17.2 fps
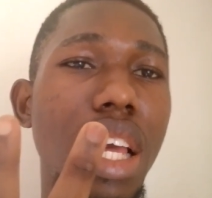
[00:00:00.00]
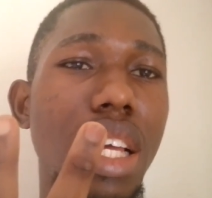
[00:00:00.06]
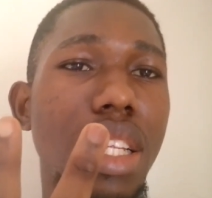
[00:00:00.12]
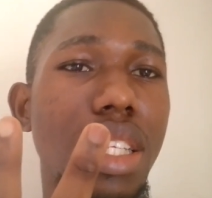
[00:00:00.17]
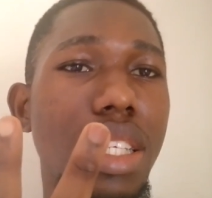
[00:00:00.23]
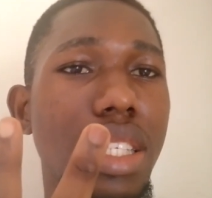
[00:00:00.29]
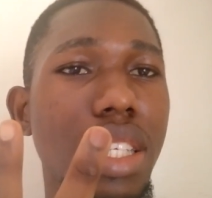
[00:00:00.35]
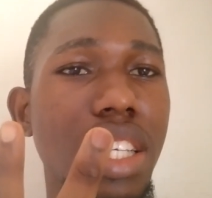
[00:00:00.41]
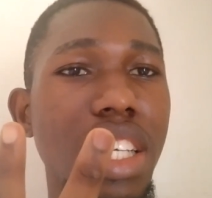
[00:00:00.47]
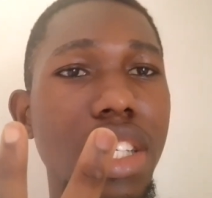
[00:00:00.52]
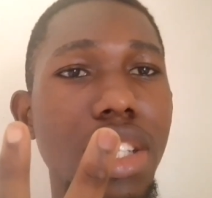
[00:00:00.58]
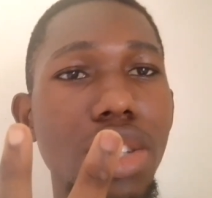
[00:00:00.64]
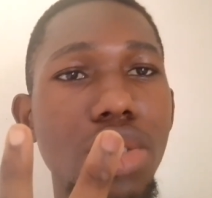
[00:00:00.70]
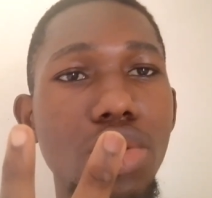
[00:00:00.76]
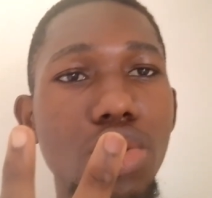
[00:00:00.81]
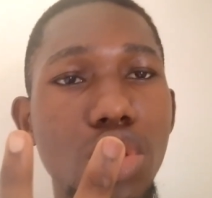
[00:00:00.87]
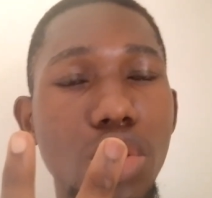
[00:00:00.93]
it is
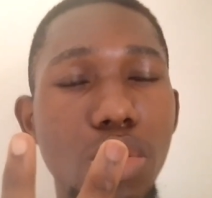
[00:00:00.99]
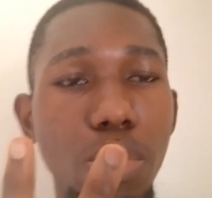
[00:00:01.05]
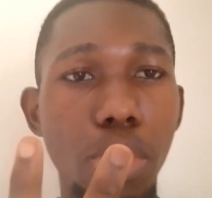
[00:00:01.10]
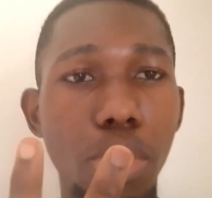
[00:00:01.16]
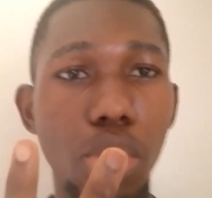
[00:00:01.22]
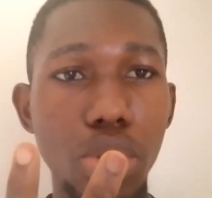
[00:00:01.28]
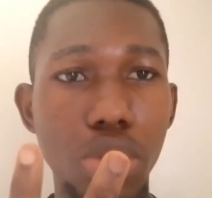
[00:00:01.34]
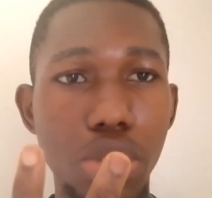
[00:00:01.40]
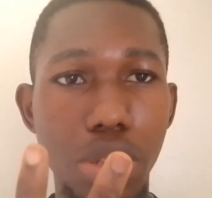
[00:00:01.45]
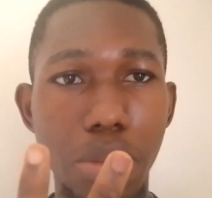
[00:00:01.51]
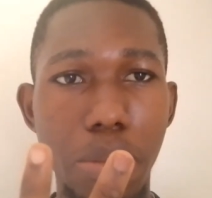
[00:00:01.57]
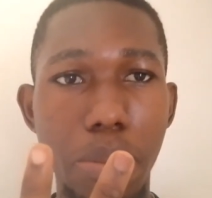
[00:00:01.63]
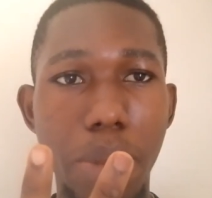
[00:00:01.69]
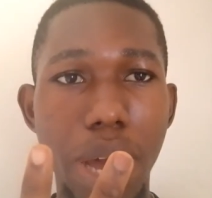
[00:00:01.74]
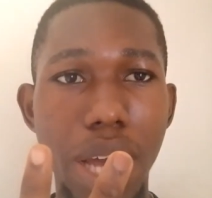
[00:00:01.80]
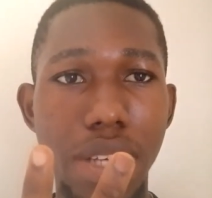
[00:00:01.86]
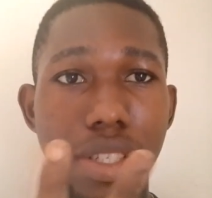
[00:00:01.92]
easy to spot
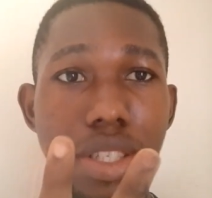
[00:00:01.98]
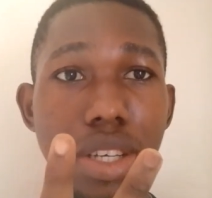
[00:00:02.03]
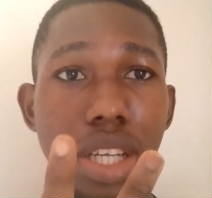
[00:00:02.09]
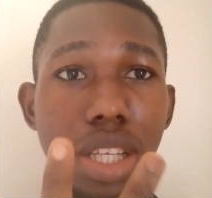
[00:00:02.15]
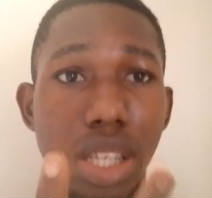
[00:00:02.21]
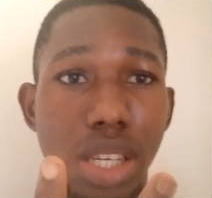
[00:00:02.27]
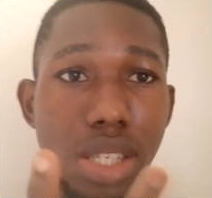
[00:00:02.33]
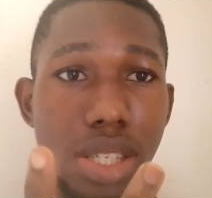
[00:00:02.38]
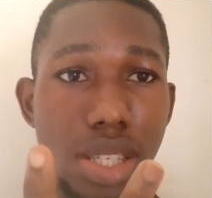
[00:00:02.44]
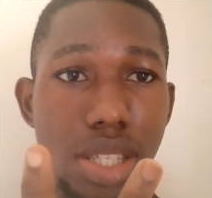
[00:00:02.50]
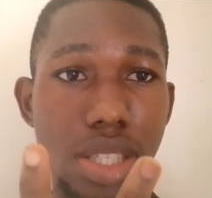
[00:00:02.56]
my strategy.